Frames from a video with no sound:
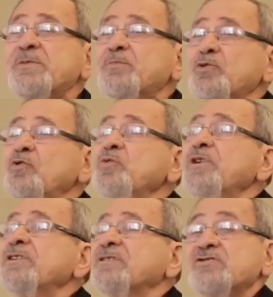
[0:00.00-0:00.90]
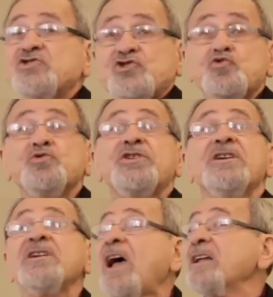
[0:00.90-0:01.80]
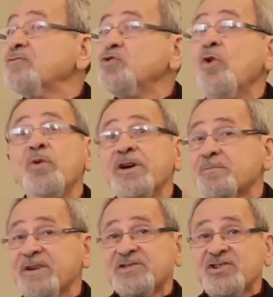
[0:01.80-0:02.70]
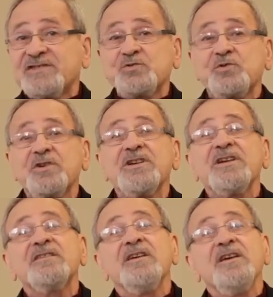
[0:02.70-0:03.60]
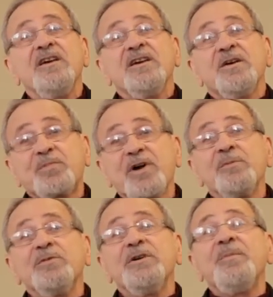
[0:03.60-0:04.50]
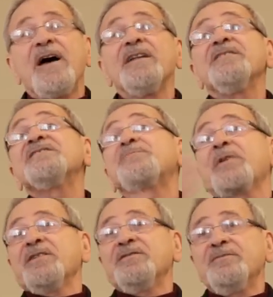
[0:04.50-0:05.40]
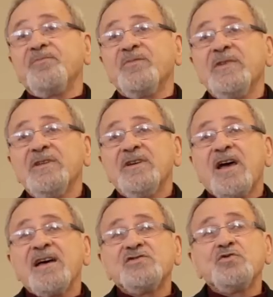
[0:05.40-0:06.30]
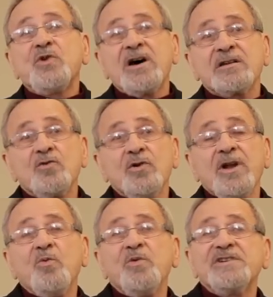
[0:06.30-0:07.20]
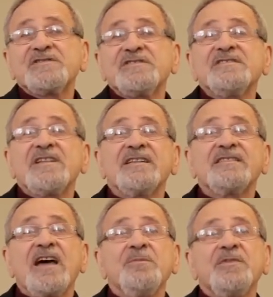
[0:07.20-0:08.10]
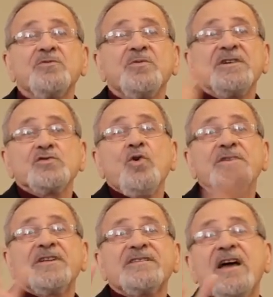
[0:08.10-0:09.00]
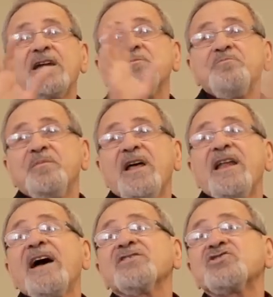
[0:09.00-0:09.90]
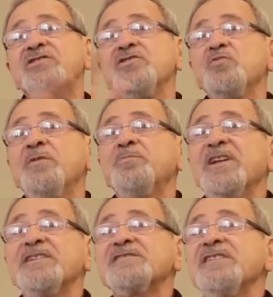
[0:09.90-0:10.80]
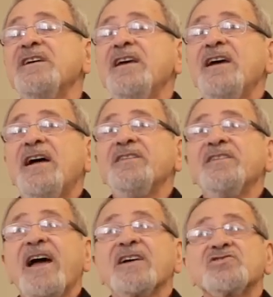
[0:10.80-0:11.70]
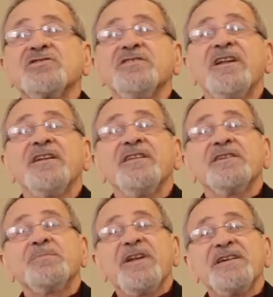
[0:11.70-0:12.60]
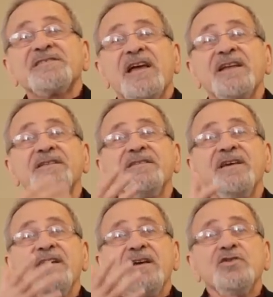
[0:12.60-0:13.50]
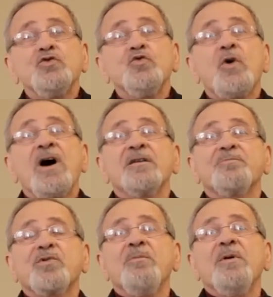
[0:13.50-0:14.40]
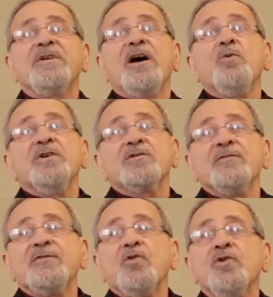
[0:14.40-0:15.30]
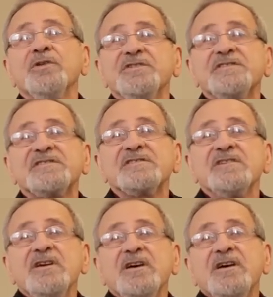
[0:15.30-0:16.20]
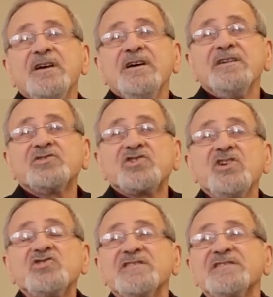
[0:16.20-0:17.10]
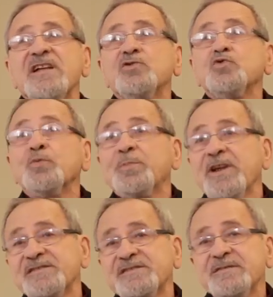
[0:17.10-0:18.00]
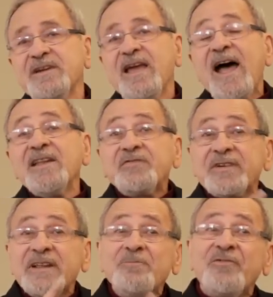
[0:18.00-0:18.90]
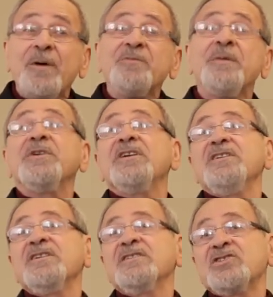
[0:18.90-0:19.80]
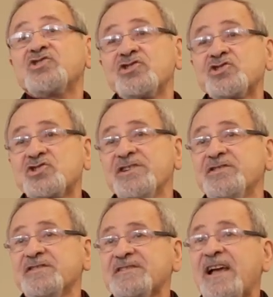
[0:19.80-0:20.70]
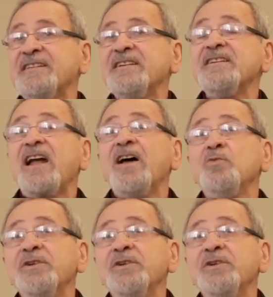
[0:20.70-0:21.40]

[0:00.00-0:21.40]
people who were shooting at nowhere but just to create a problem and spread. As you are all aware, since that time, there was all the time an action in one place and reaction in another place, and you are probably aware of all these changes that took place. And from the beginning, the church leaders, and here I